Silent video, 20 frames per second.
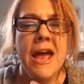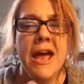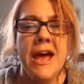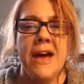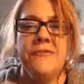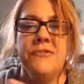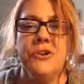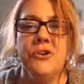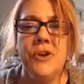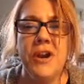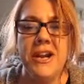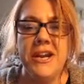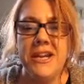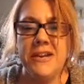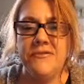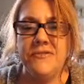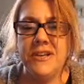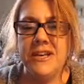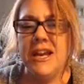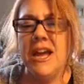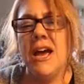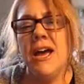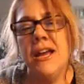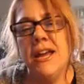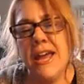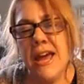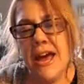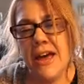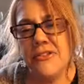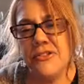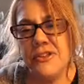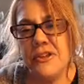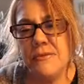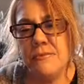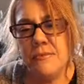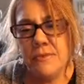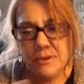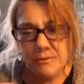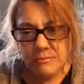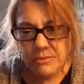Have a great evening. Kathy,
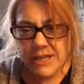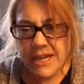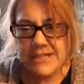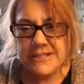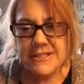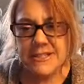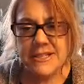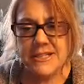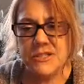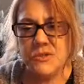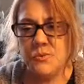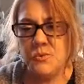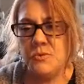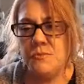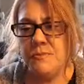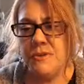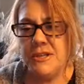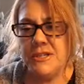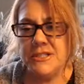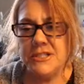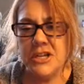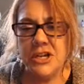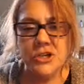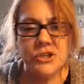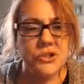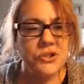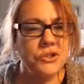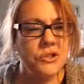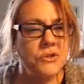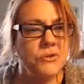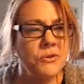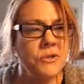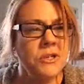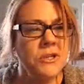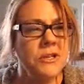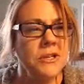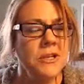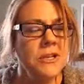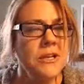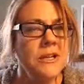blessings. We'll be in touch soon.
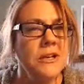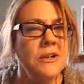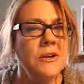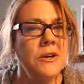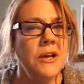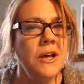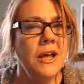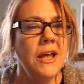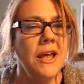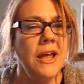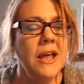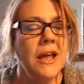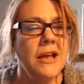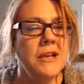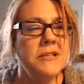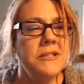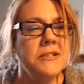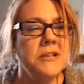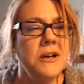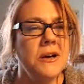And